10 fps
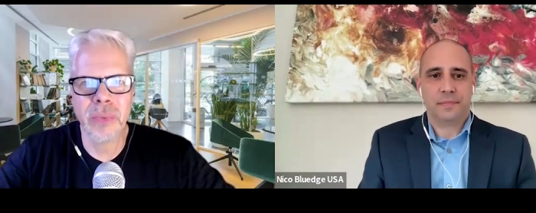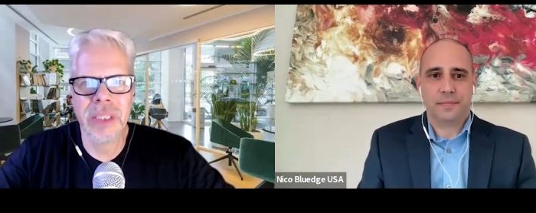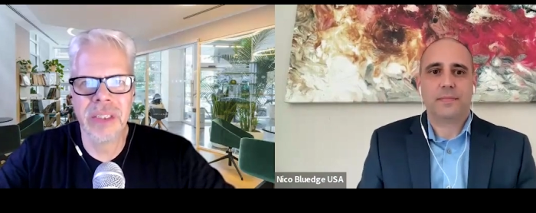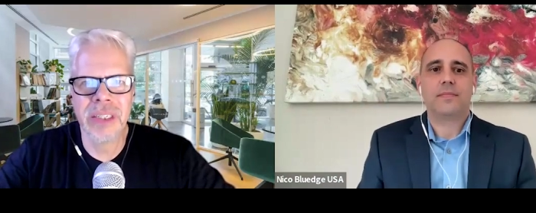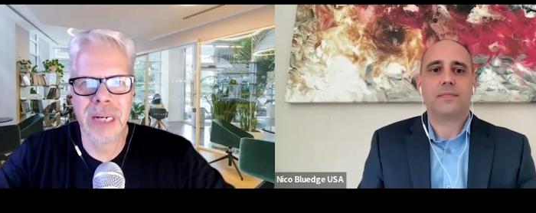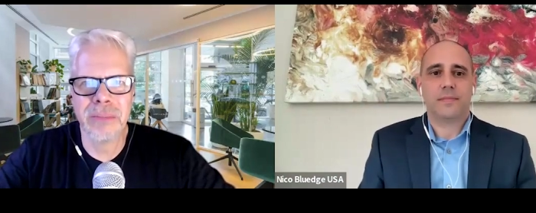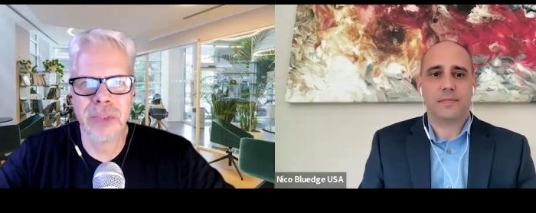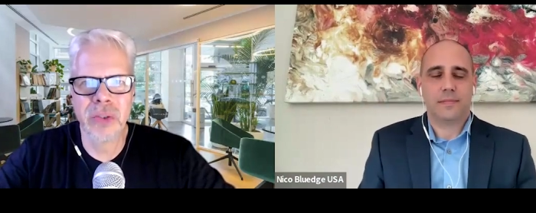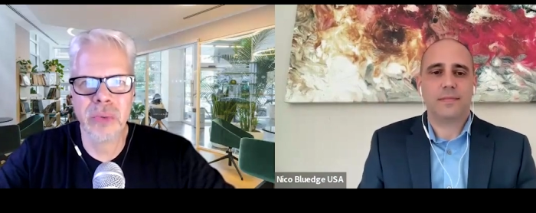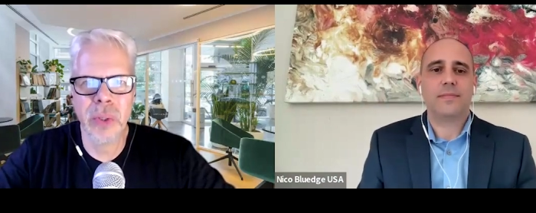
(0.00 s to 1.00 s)
Speaker 1: when it
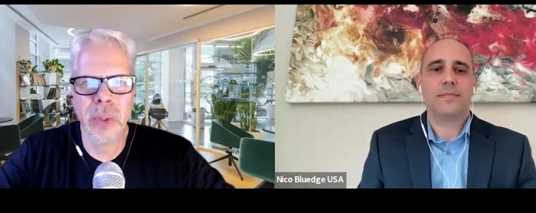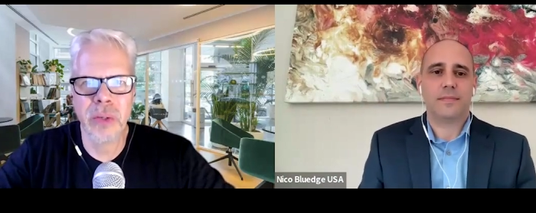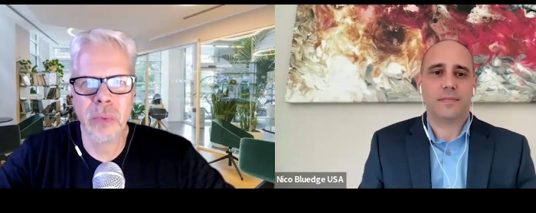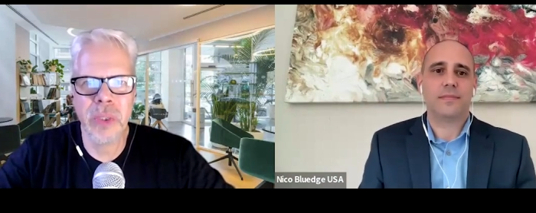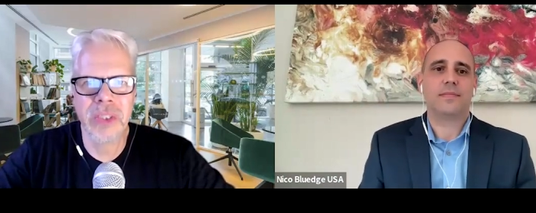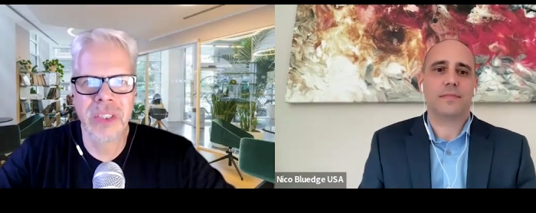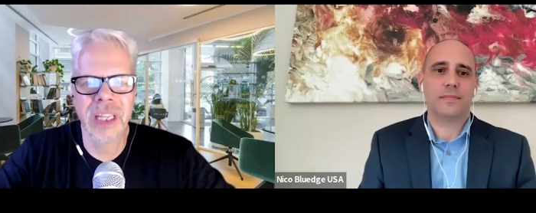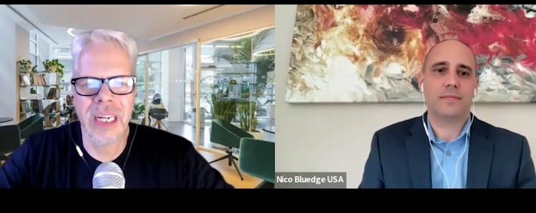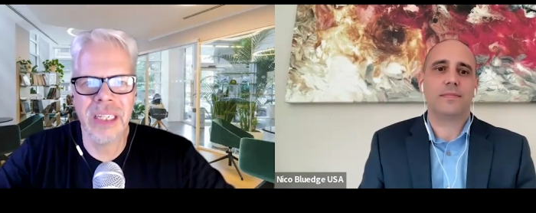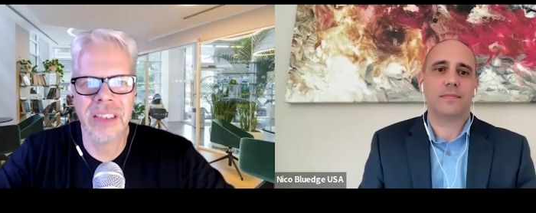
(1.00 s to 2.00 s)
comes to working with
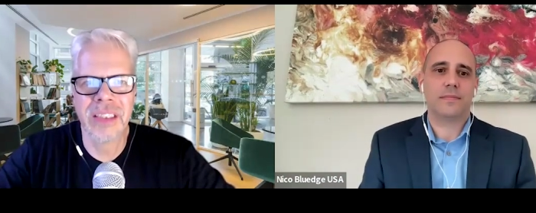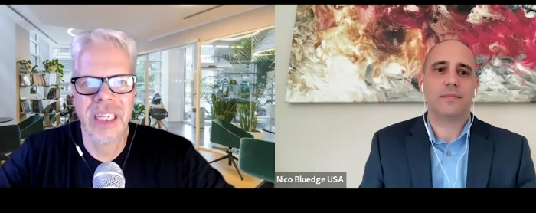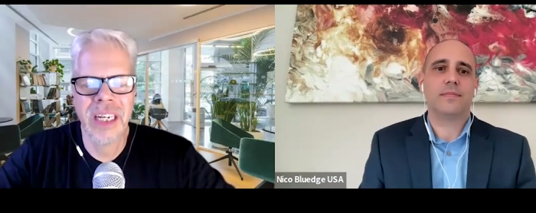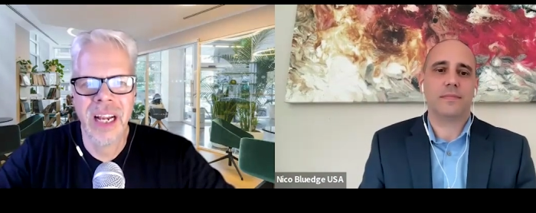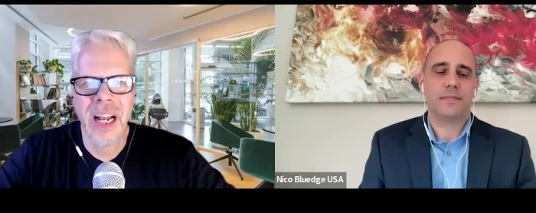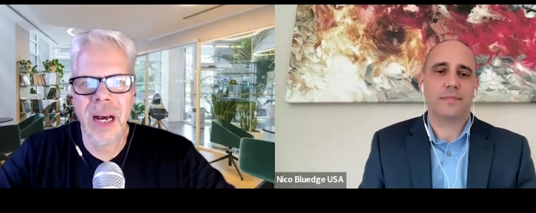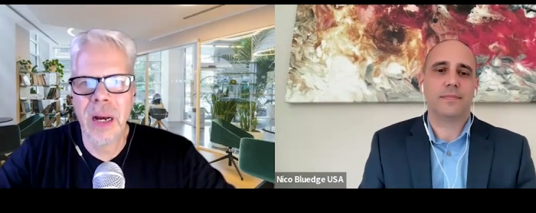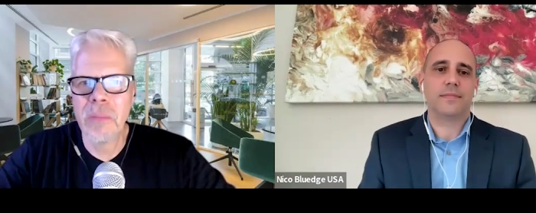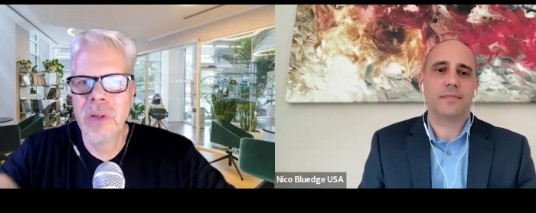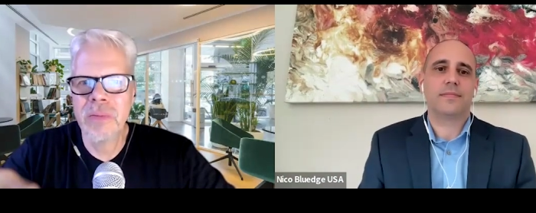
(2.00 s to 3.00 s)
clients.
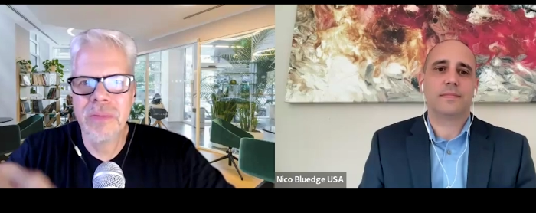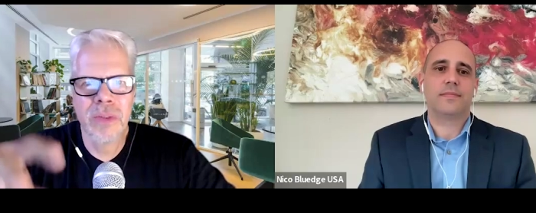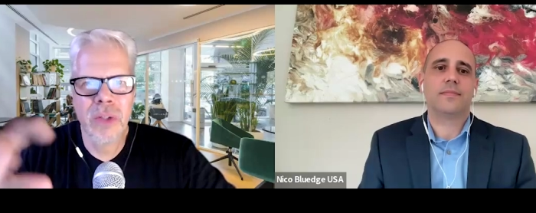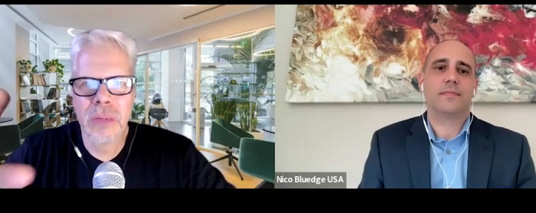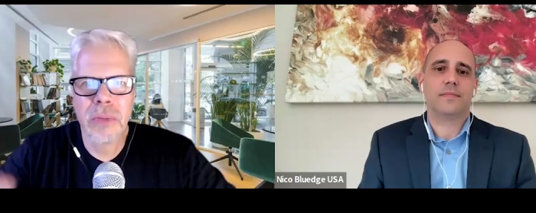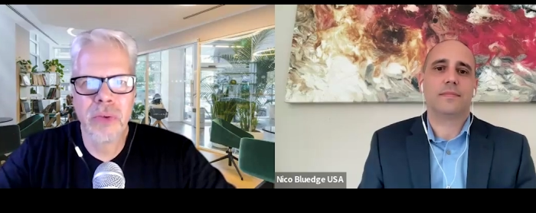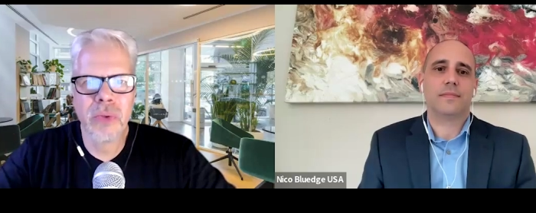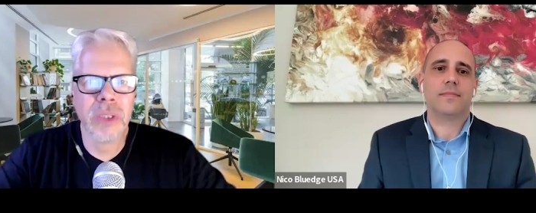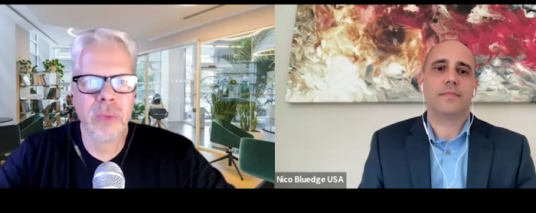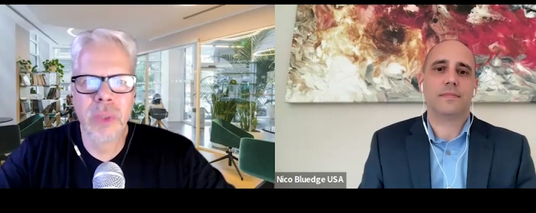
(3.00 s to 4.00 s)
Um, talk me
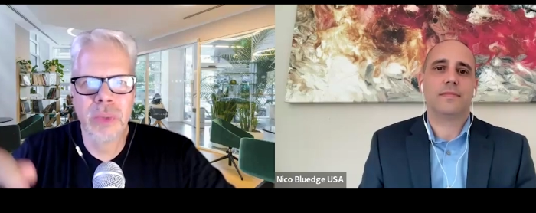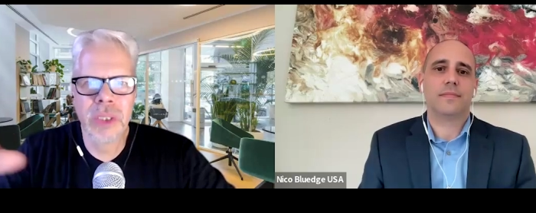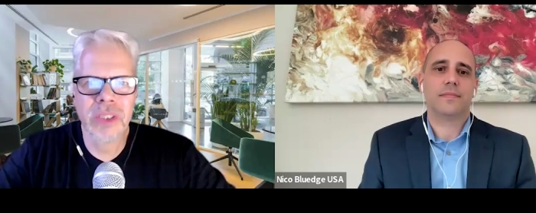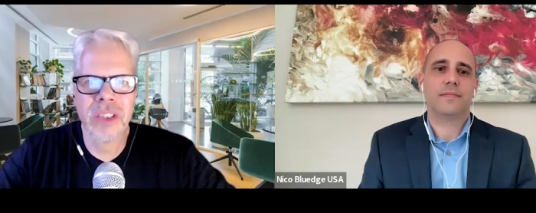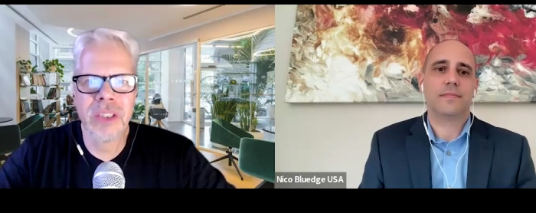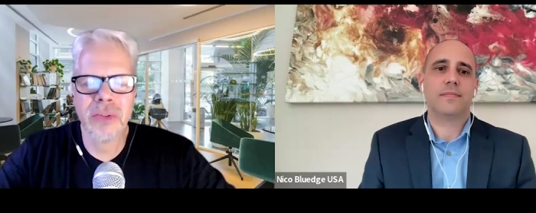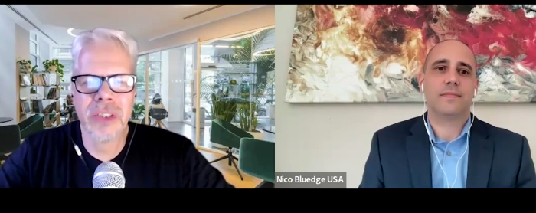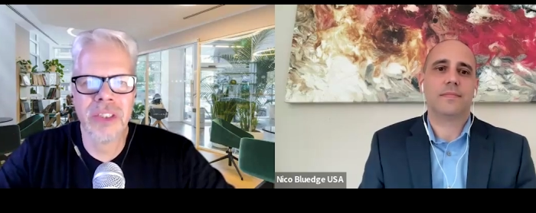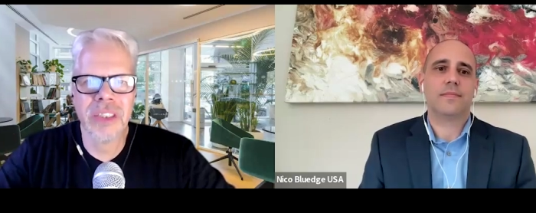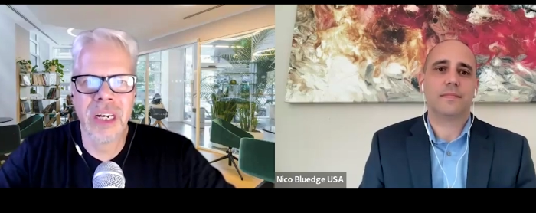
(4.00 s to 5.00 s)
through it. What what's the
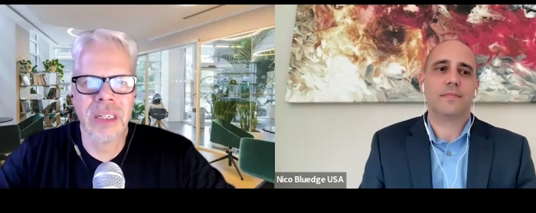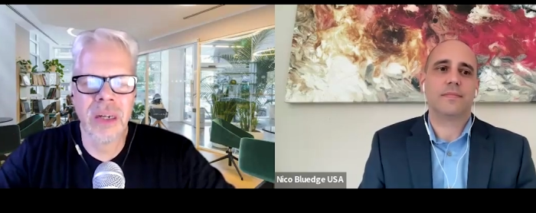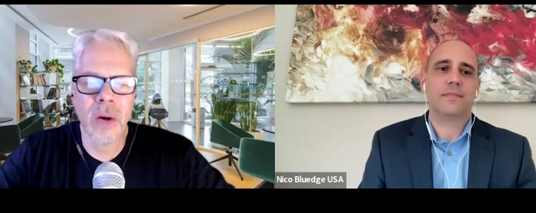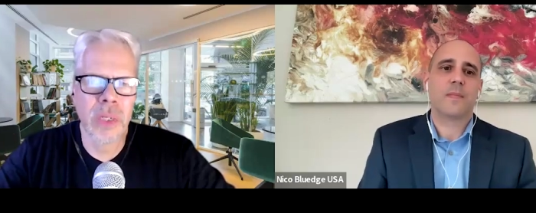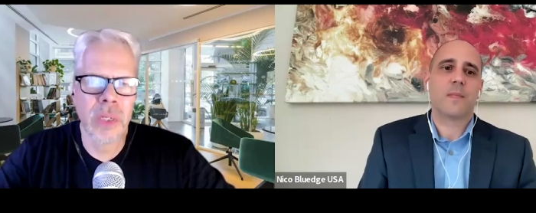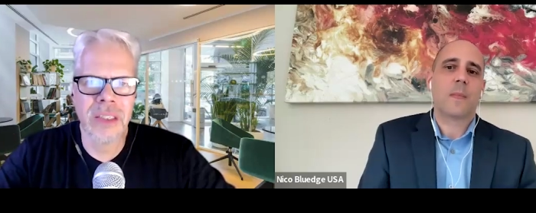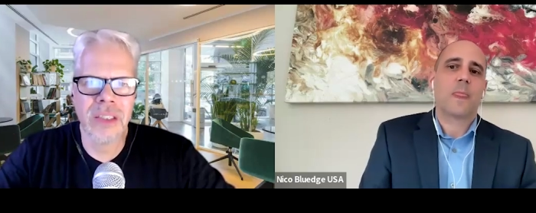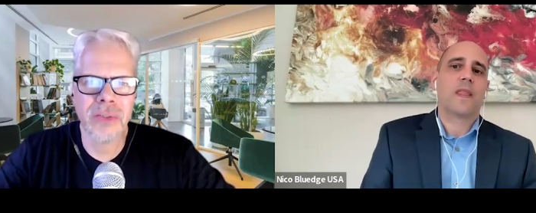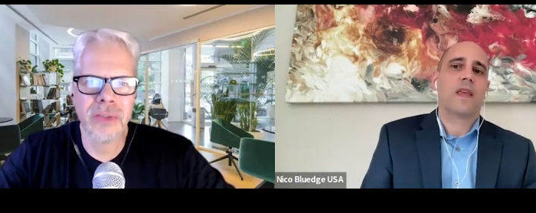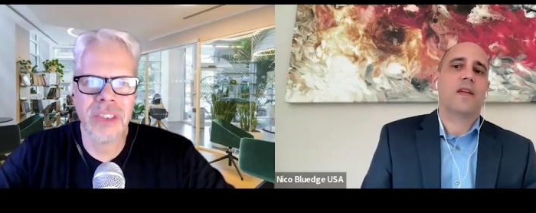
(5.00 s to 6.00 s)
differences are there, or what are the
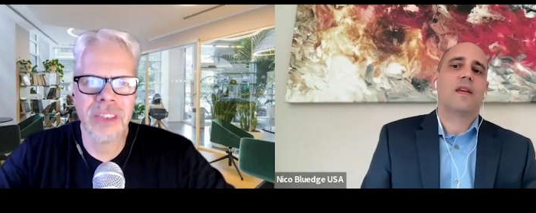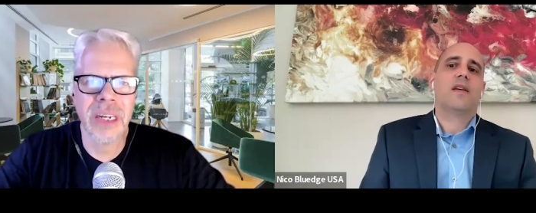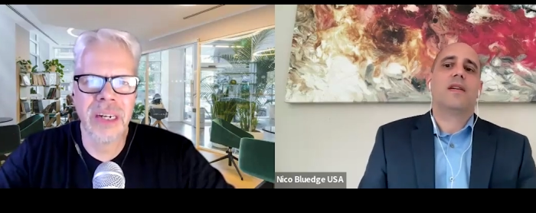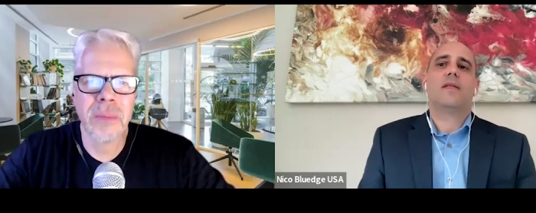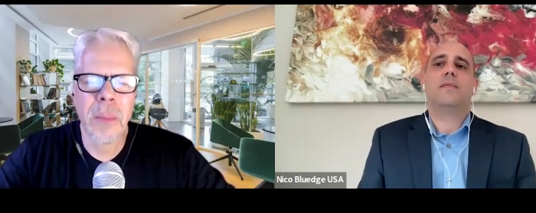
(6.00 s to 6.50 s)
differences there?